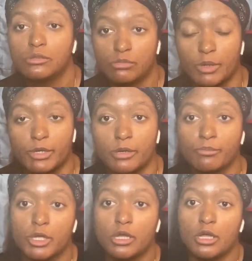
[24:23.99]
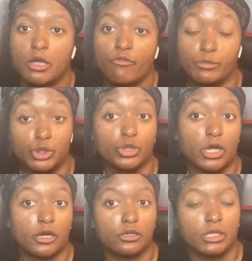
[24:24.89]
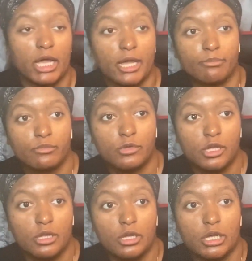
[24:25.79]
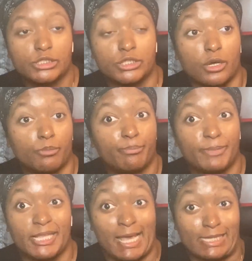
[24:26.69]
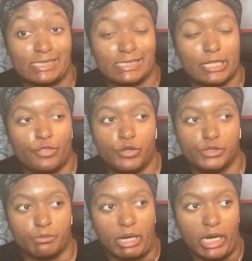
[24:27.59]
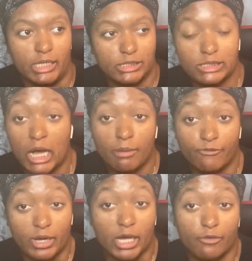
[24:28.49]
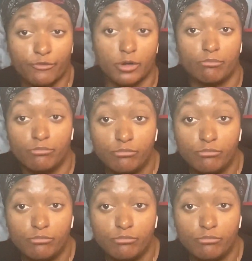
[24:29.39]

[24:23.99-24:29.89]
There we go. From Sword Art Online. So, yes, those are my top 5 from